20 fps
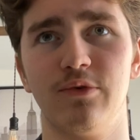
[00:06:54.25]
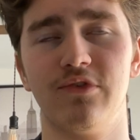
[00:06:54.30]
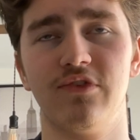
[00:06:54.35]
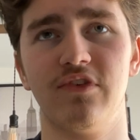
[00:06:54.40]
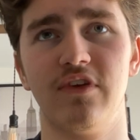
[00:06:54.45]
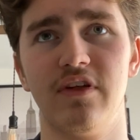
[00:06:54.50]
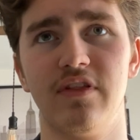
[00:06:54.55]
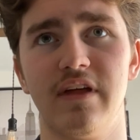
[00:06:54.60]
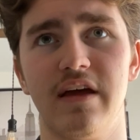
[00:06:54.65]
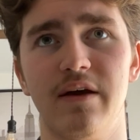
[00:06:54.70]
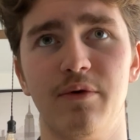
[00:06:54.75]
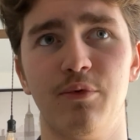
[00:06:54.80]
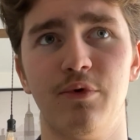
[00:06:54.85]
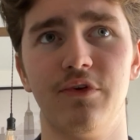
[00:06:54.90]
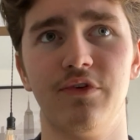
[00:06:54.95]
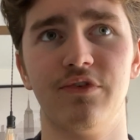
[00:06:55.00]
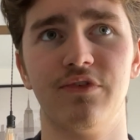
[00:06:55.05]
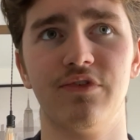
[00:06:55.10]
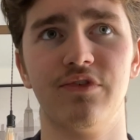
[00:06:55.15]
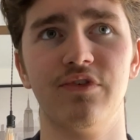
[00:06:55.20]
So there
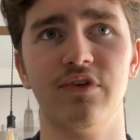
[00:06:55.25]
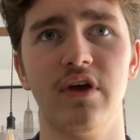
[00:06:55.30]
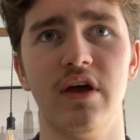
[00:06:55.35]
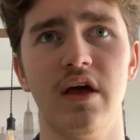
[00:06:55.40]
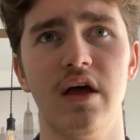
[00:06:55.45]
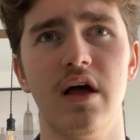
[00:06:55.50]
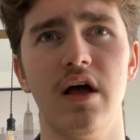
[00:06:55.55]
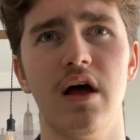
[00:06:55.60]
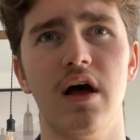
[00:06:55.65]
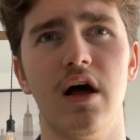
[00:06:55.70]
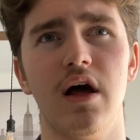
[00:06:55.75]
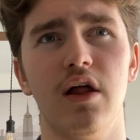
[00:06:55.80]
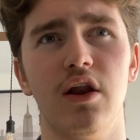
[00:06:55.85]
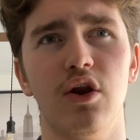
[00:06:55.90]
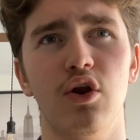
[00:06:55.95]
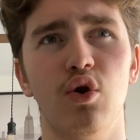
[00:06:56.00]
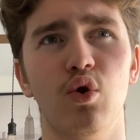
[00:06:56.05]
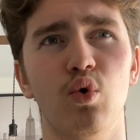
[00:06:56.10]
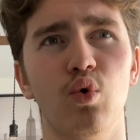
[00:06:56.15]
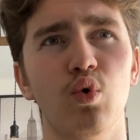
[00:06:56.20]
was a
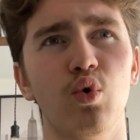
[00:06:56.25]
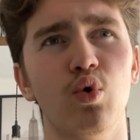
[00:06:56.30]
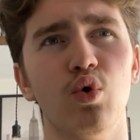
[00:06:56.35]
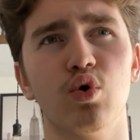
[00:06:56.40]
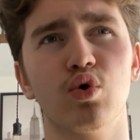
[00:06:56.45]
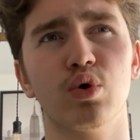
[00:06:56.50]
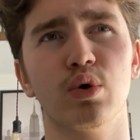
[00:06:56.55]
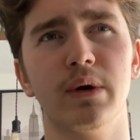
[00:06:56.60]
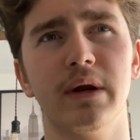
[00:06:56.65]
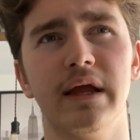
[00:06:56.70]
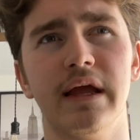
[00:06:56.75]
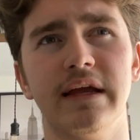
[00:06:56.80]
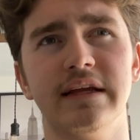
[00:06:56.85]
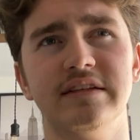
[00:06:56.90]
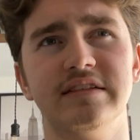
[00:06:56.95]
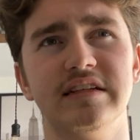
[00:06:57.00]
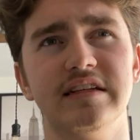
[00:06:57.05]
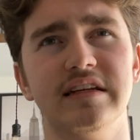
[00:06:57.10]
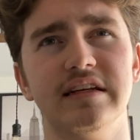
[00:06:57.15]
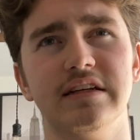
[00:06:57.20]
law
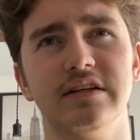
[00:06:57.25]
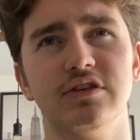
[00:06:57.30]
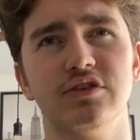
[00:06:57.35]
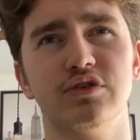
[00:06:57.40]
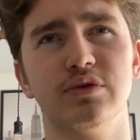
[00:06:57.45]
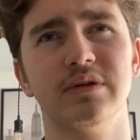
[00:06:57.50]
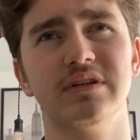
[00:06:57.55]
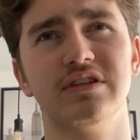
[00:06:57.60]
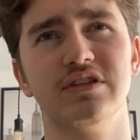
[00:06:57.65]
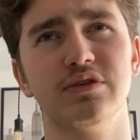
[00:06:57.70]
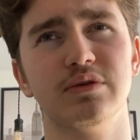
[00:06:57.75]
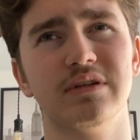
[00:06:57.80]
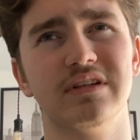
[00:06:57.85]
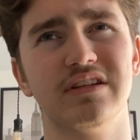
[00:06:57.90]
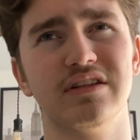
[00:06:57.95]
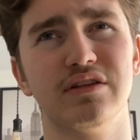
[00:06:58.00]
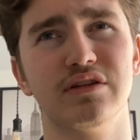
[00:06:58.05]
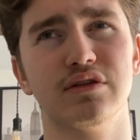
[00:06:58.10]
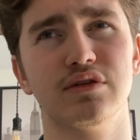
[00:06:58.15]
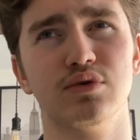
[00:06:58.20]
created in
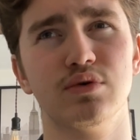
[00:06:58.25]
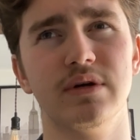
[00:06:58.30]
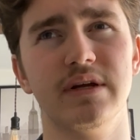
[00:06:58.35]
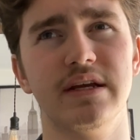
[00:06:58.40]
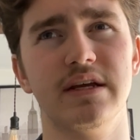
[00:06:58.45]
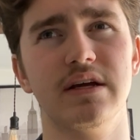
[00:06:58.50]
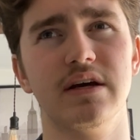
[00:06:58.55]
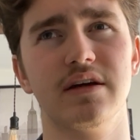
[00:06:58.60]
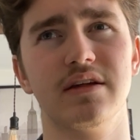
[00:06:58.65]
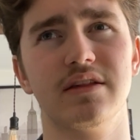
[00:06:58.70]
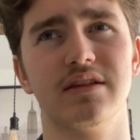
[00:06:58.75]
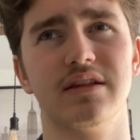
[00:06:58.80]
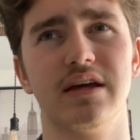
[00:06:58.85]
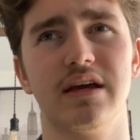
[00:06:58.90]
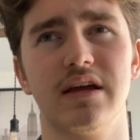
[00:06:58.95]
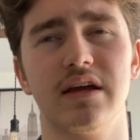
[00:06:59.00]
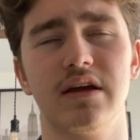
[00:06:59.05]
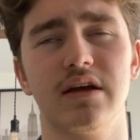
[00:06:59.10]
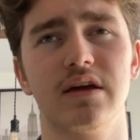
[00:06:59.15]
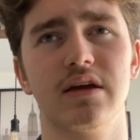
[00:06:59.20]
2023, I
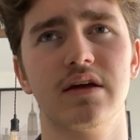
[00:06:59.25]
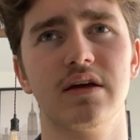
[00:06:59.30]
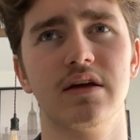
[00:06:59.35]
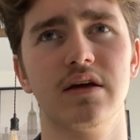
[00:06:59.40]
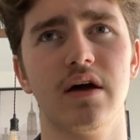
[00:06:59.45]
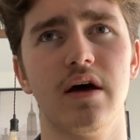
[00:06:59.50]
think,